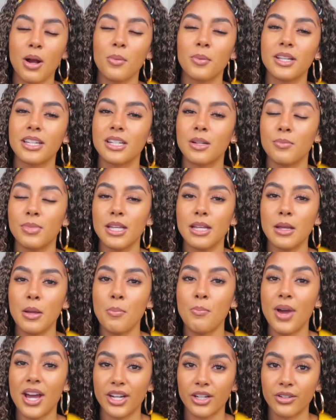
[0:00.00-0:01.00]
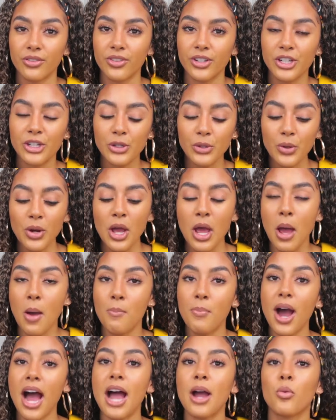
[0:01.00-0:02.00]
is probably gonna be better for you.
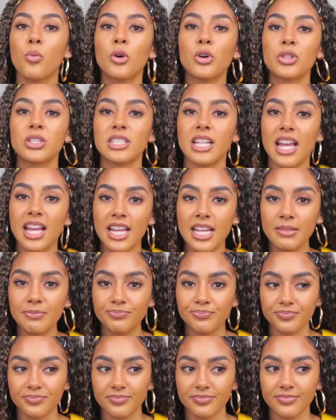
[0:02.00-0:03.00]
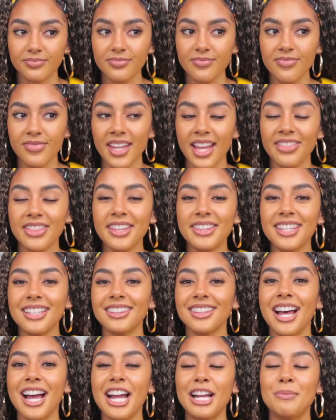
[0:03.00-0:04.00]
But I will say that the
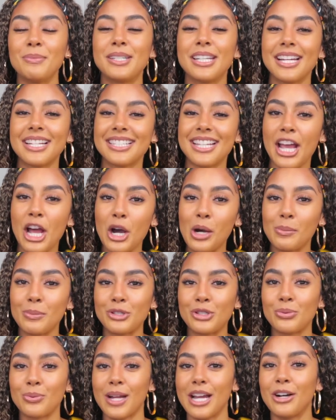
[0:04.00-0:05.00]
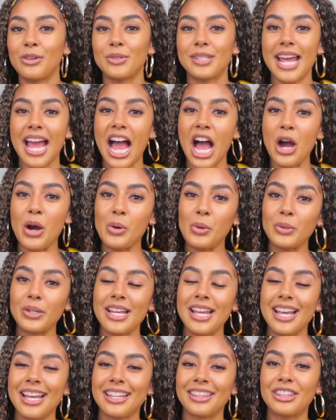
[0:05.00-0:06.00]
lime does help drown
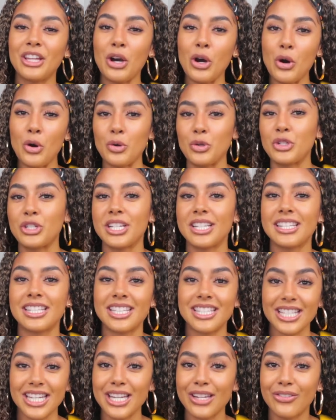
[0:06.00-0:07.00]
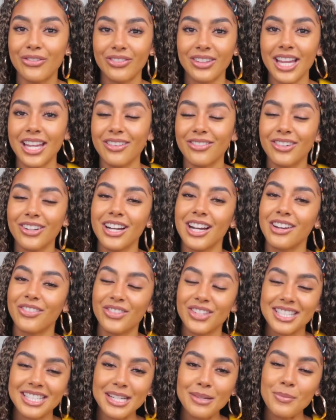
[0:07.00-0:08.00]
out the ocean sea flavor
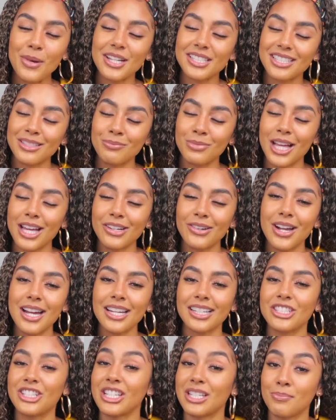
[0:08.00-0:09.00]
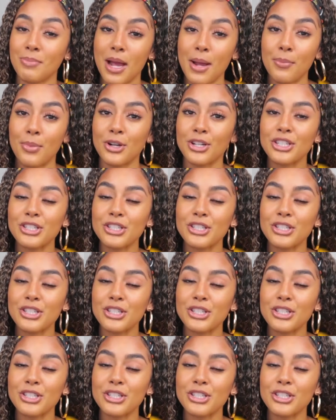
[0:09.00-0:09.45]
of the sea moss and bladderwrack, just my